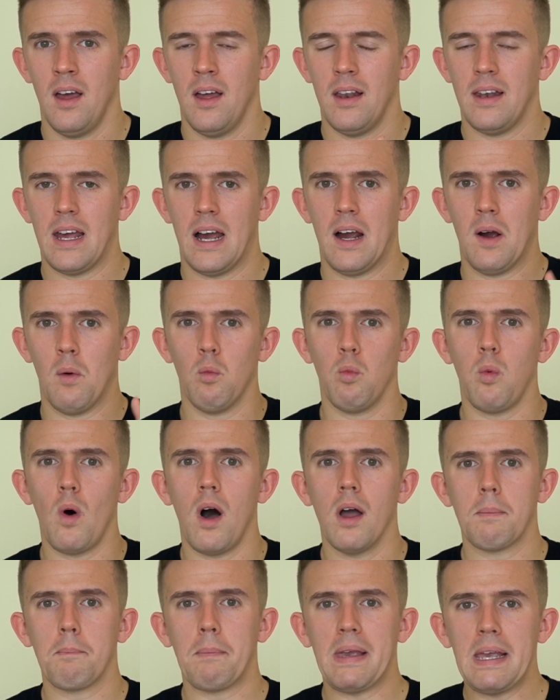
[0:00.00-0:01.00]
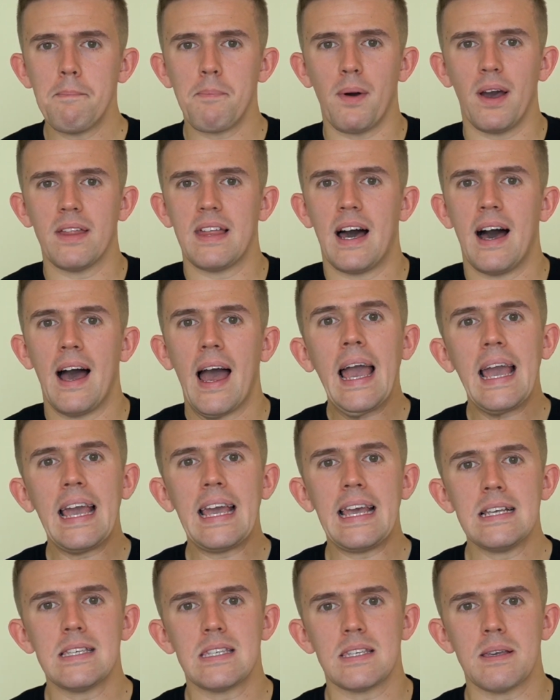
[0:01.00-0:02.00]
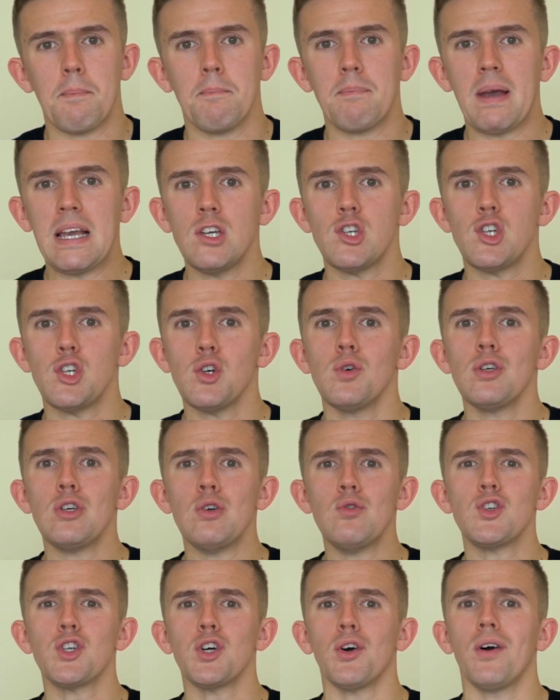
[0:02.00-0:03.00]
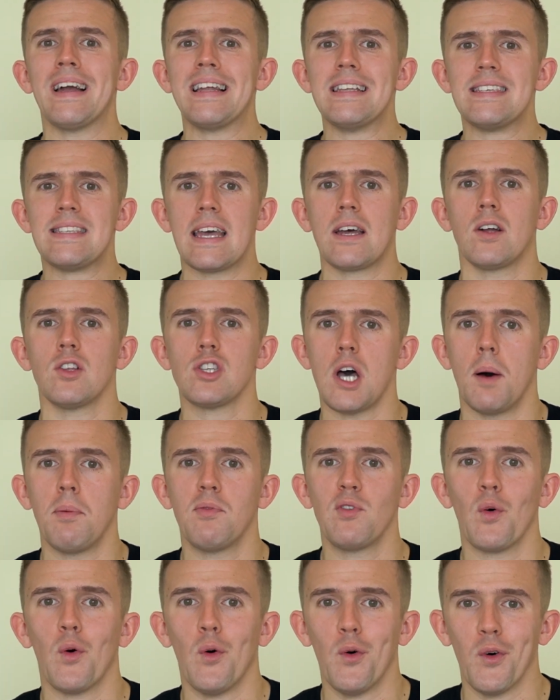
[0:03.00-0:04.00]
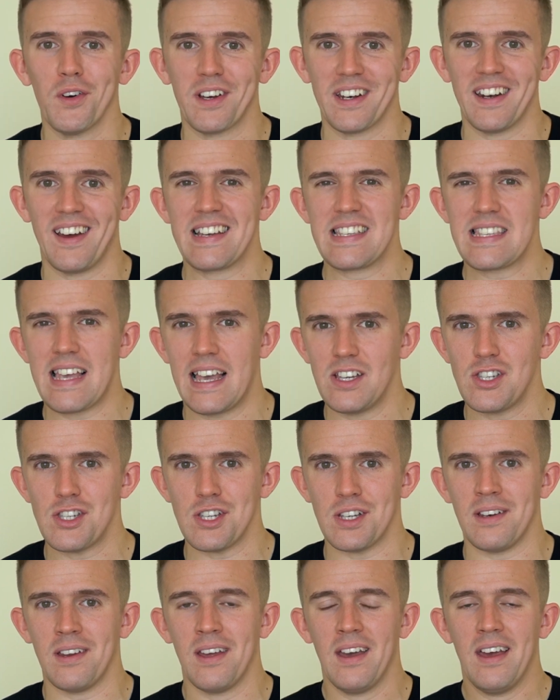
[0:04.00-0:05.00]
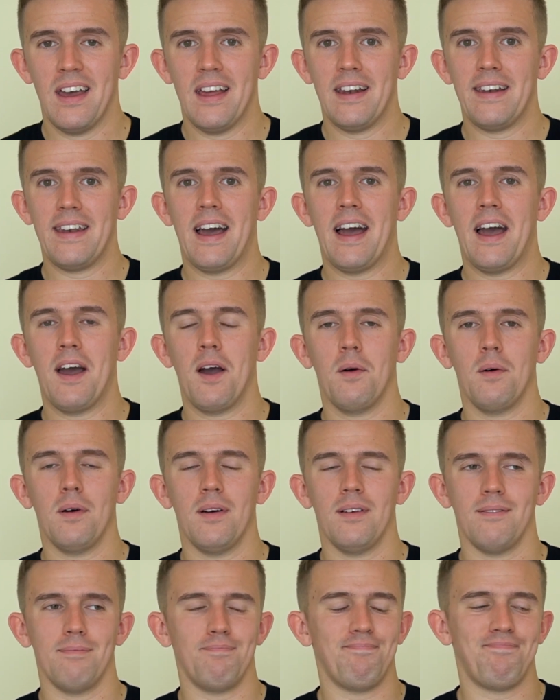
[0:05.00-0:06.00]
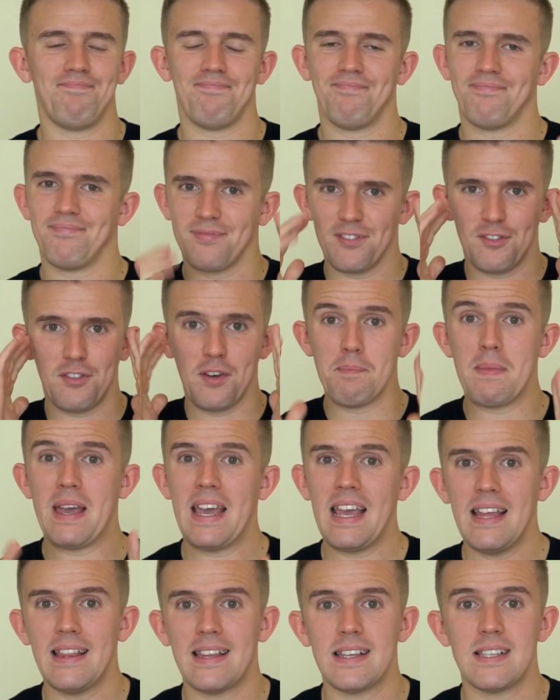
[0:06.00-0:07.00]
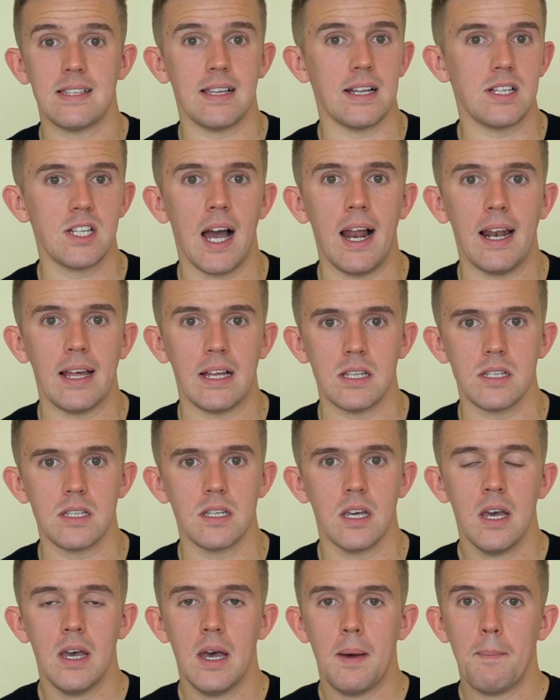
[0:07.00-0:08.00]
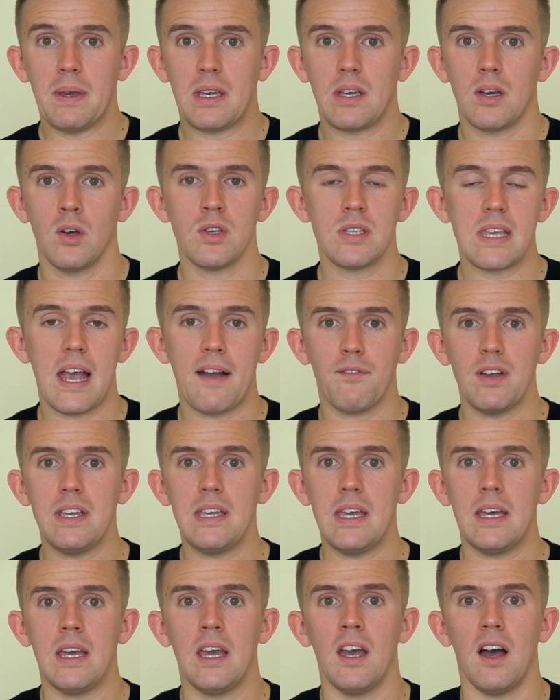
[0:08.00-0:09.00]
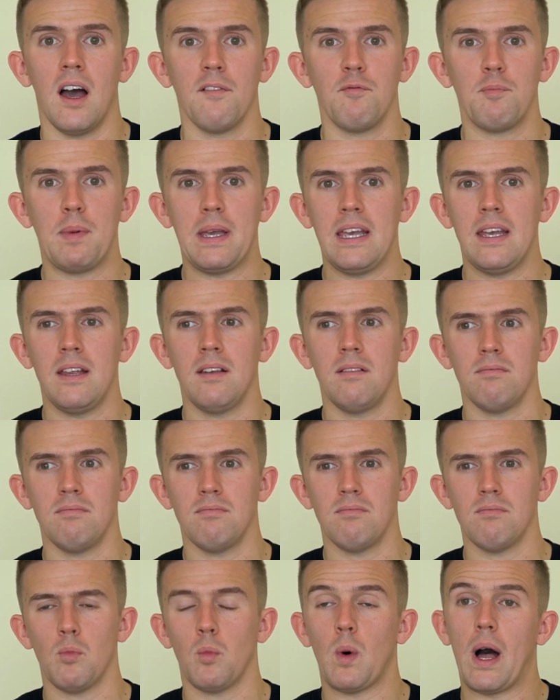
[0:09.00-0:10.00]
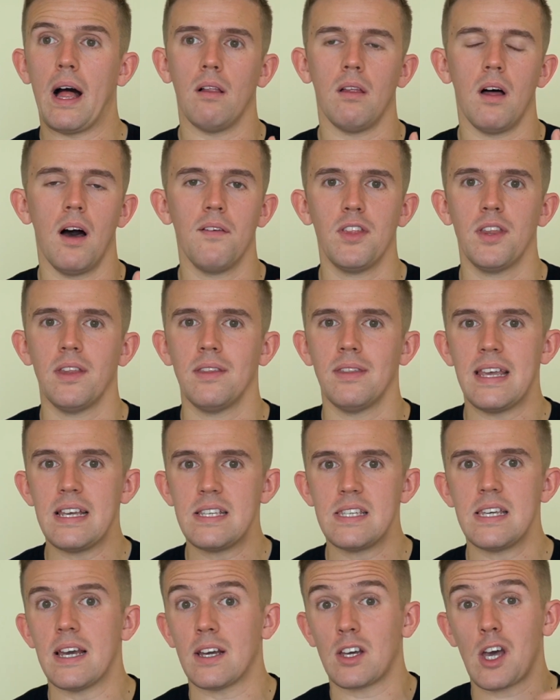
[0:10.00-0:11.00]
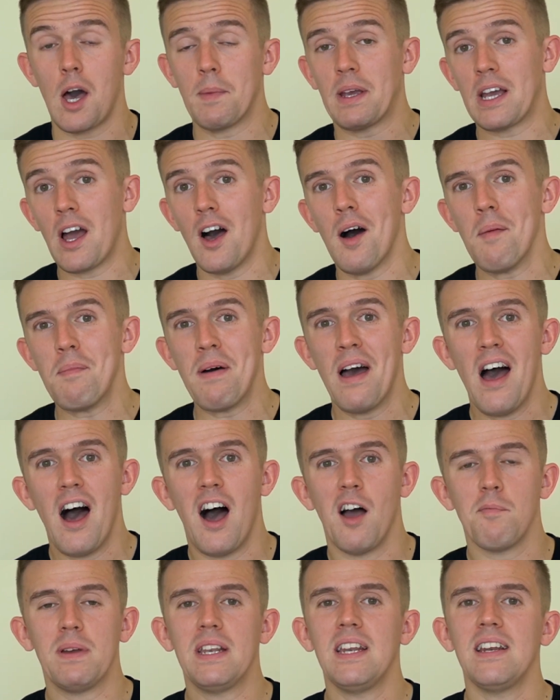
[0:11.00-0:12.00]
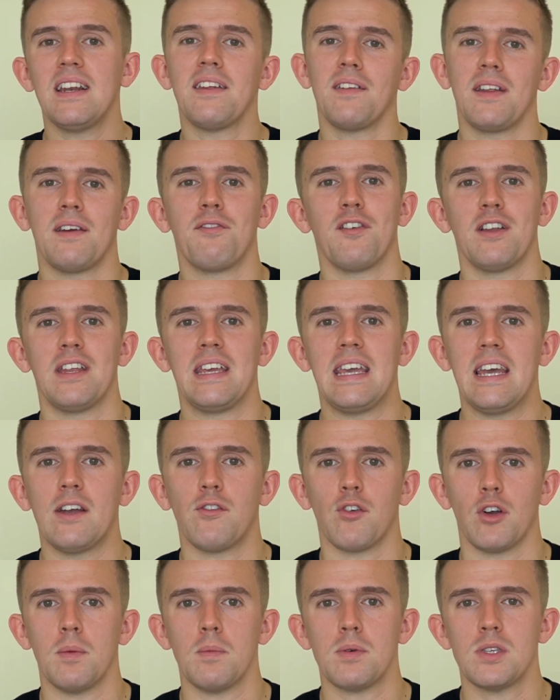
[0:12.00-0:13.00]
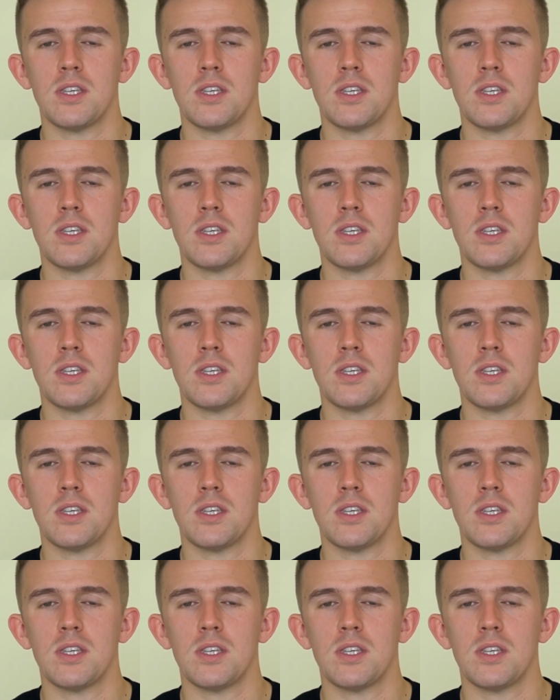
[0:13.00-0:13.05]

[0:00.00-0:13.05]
Now, what I mean by that is make sure you try and stay on top of your organisation. Now, for me, this is a challenge because every year I've been, well, other than this year coming up, I've been in a different year group.